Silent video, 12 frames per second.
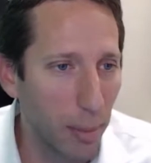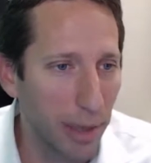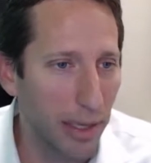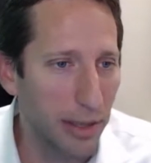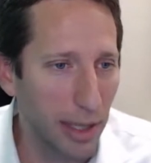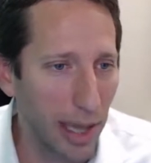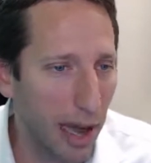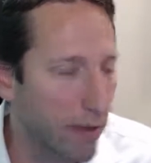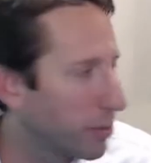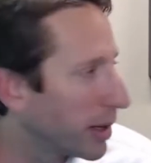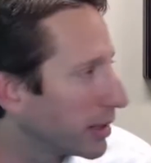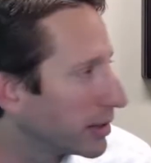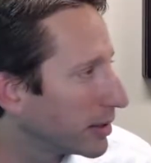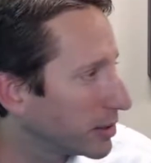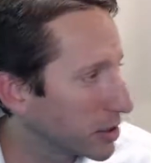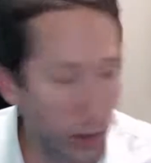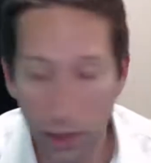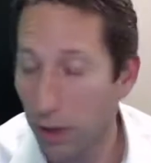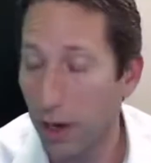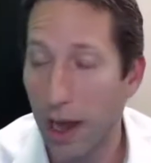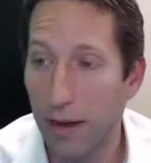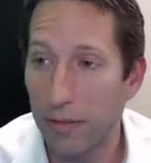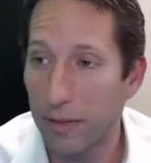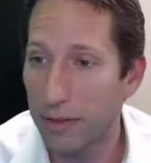I'm going to hit the live button and just go
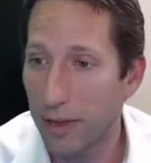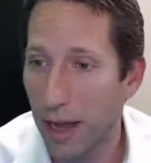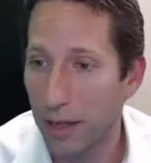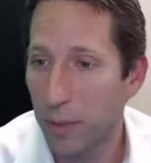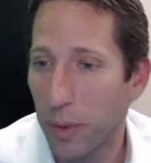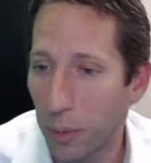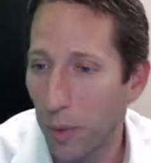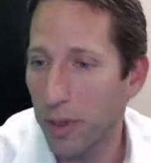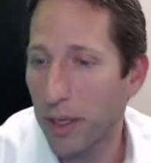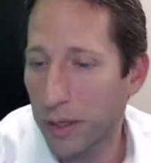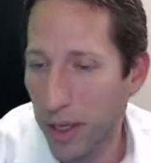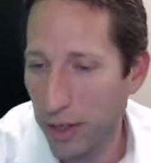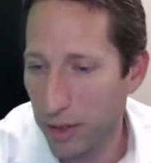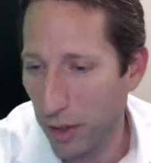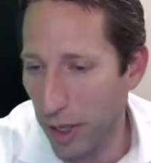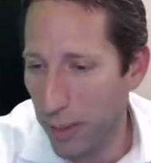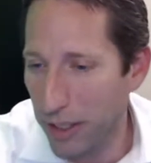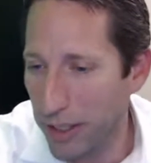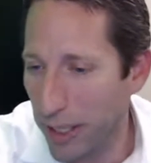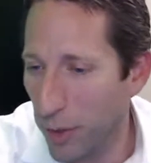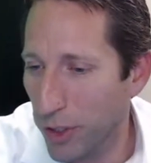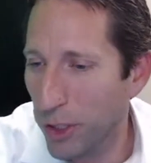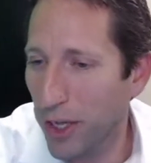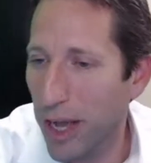live and ask people what they think. So let me see
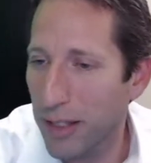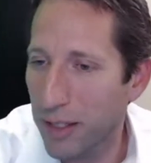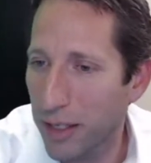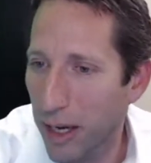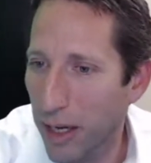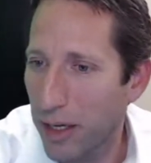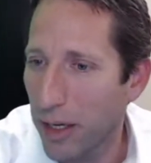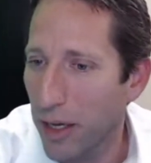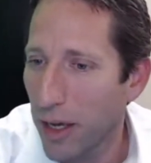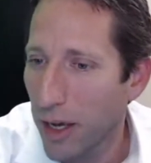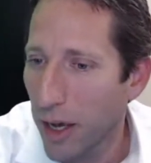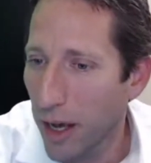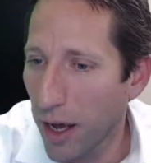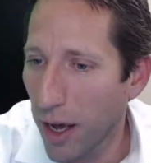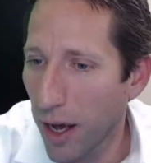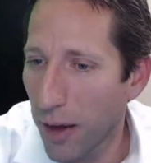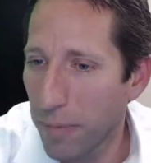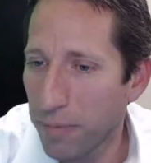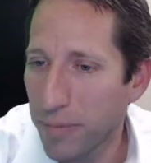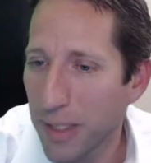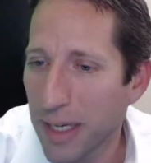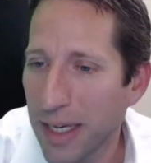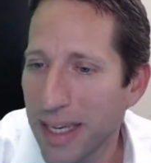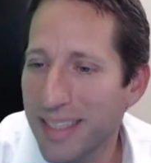what you guys are saying.
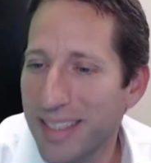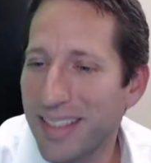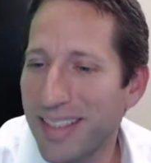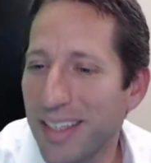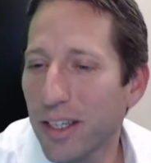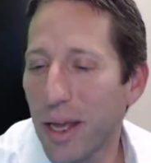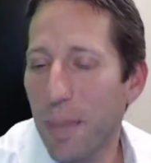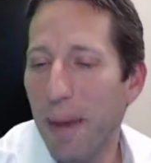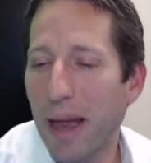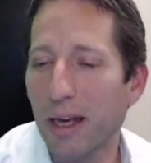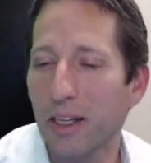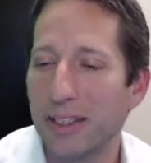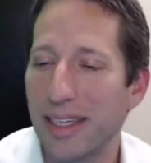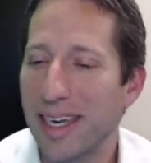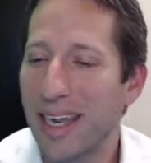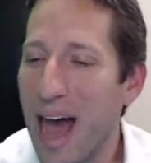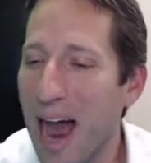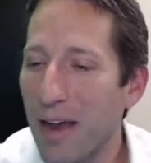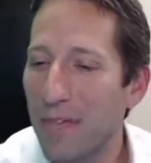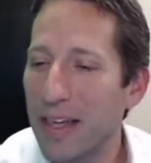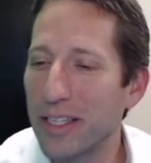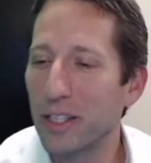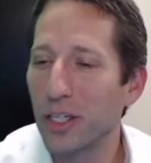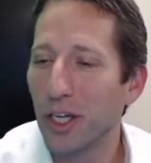Cecilia Baker said, live
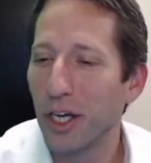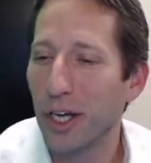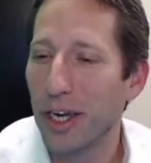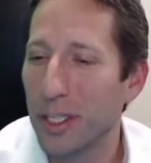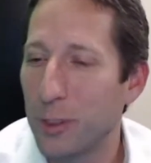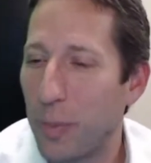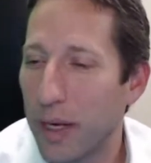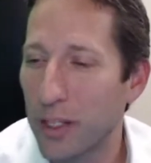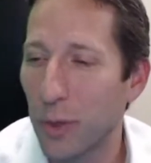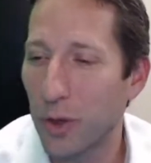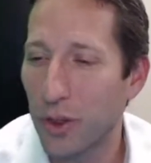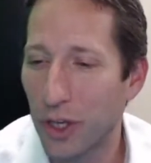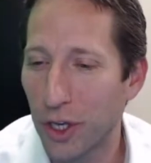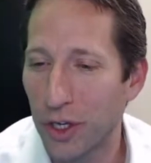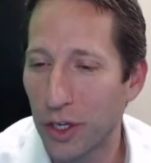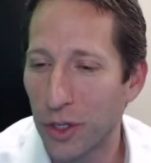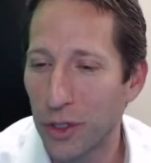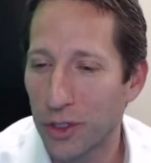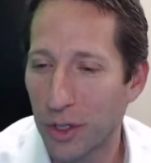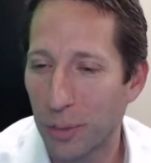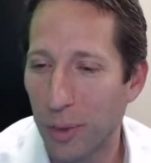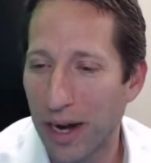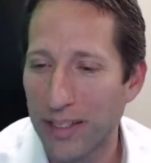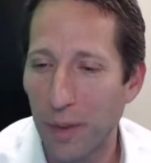is good, especially with good news.
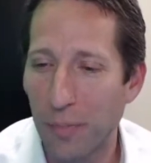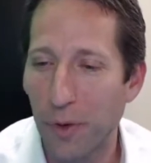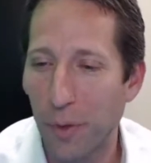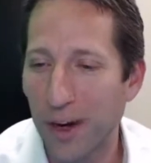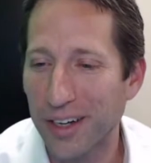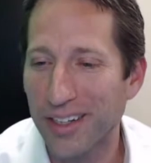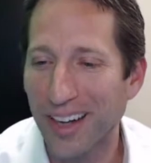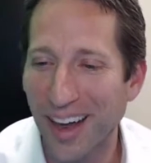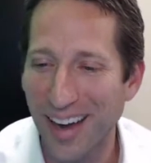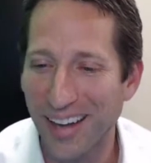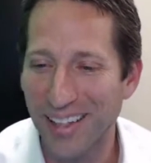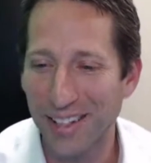It breaks up the workday.